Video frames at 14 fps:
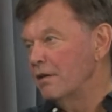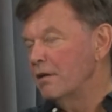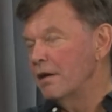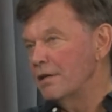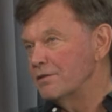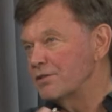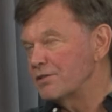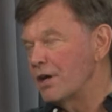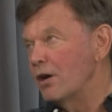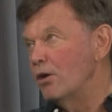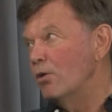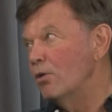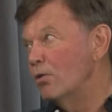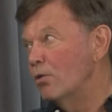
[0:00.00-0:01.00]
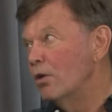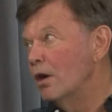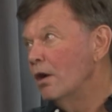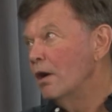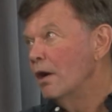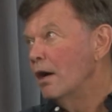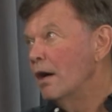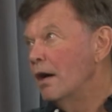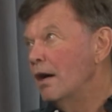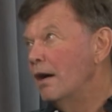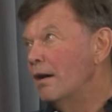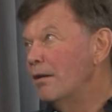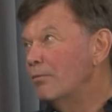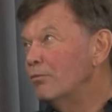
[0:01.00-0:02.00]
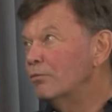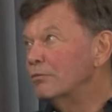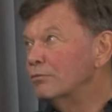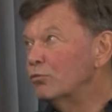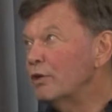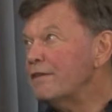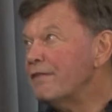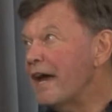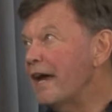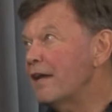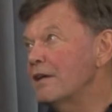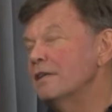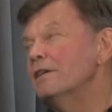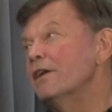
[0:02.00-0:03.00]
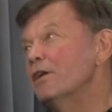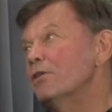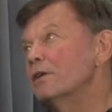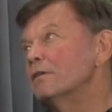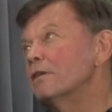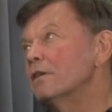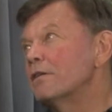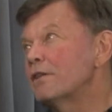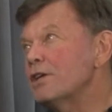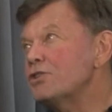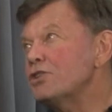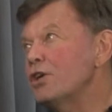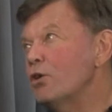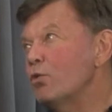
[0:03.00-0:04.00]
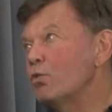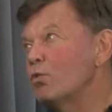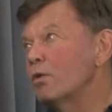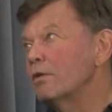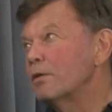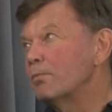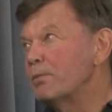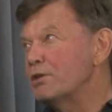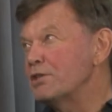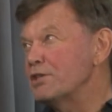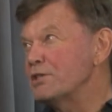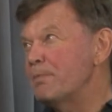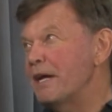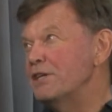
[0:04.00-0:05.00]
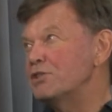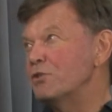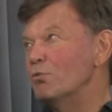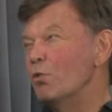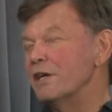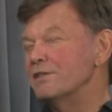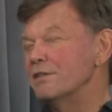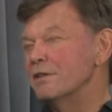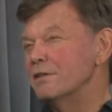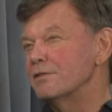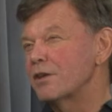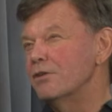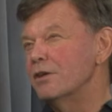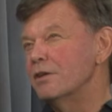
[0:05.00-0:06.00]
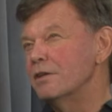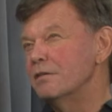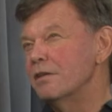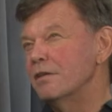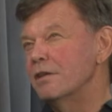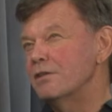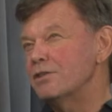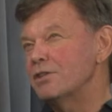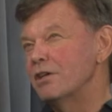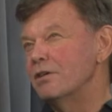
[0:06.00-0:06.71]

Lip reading: And so we've had, this year participation wasn't as good this year